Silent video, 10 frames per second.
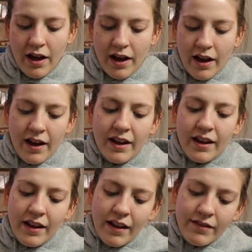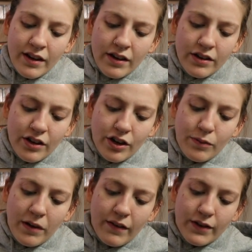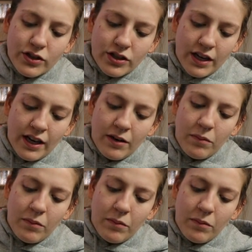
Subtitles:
It gives it a little bit of a sheen,